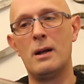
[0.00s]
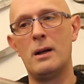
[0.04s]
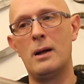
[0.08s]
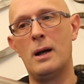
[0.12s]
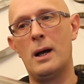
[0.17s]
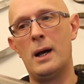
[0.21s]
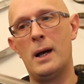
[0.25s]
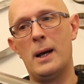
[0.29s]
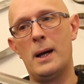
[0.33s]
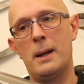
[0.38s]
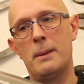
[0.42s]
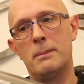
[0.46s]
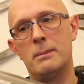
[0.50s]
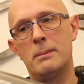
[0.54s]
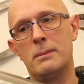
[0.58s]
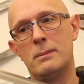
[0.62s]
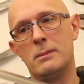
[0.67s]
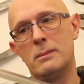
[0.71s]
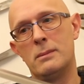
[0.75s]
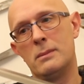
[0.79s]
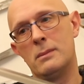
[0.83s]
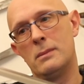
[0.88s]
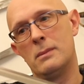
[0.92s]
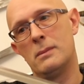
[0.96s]
same,
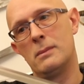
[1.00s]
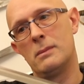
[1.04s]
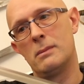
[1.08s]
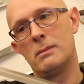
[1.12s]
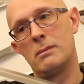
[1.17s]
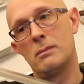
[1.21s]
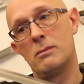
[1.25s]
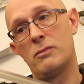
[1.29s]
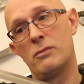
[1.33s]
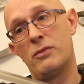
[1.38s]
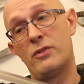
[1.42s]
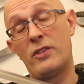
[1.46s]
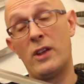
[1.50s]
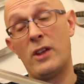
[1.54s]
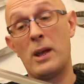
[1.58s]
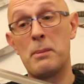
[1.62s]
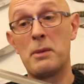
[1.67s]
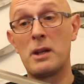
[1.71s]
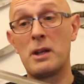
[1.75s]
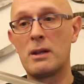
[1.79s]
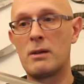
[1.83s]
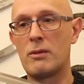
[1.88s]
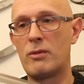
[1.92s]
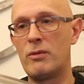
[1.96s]

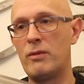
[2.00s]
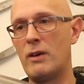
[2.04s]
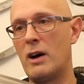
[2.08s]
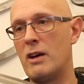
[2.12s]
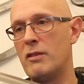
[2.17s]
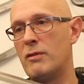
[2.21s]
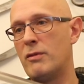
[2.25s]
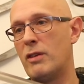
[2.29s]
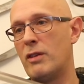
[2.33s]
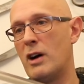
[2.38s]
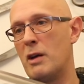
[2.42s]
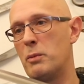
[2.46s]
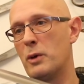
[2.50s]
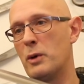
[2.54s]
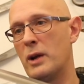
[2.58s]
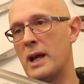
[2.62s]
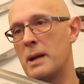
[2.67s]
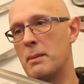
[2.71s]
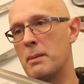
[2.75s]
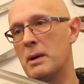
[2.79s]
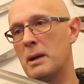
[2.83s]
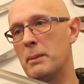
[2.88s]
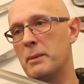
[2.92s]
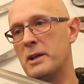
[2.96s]
because
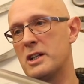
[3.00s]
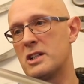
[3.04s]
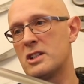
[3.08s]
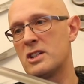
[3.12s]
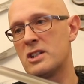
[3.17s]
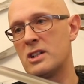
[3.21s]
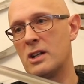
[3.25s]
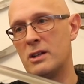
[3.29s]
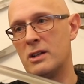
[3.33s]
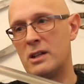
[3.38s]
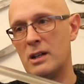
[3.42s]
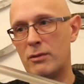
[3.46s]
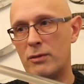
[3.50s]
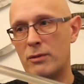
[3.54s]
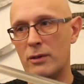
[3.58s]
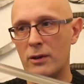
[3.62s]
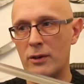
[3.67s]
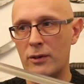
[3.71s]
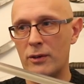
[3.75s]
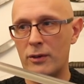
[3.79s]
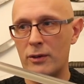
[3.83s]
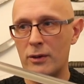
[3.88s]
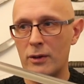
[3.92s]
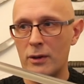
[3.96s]
5.8mm, no
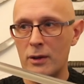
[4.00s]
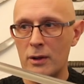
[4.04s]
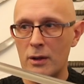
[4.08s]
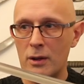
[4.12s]
difference.